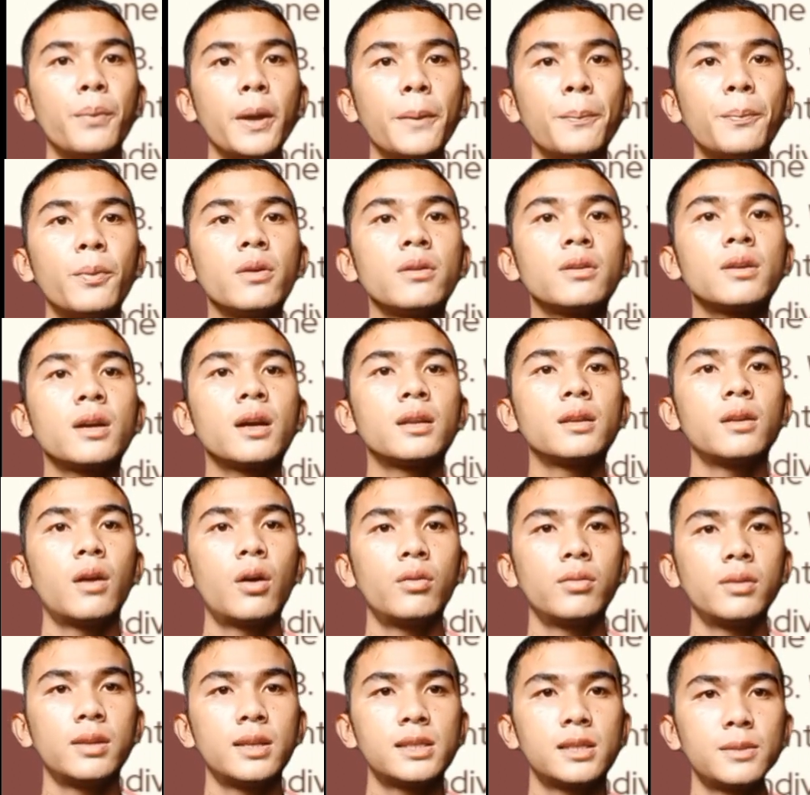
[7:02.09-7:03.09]
People
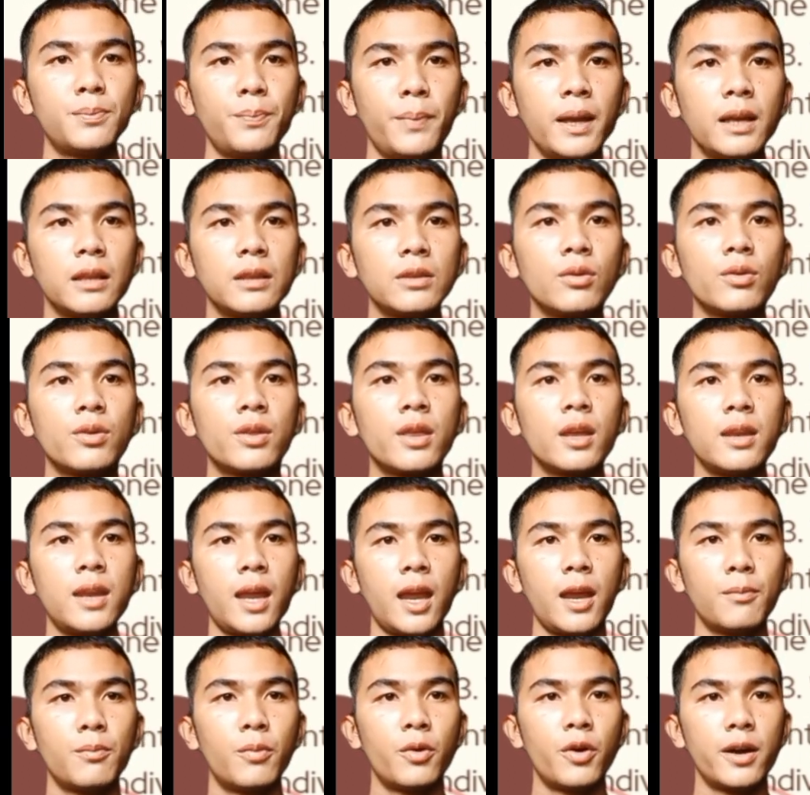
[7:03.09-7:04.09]
can only speak to
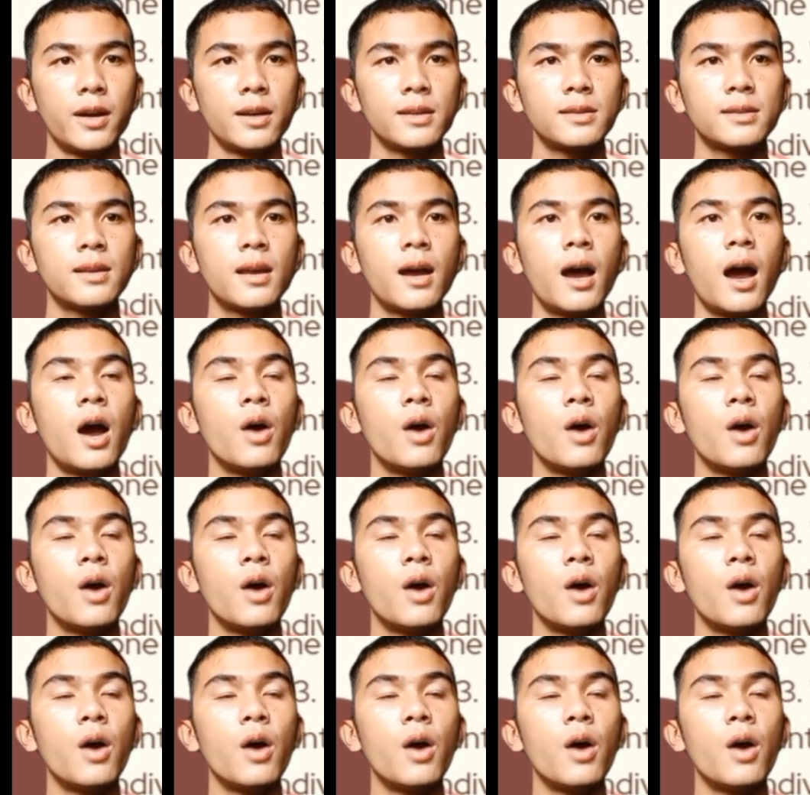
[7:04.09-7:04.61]
the neighbors,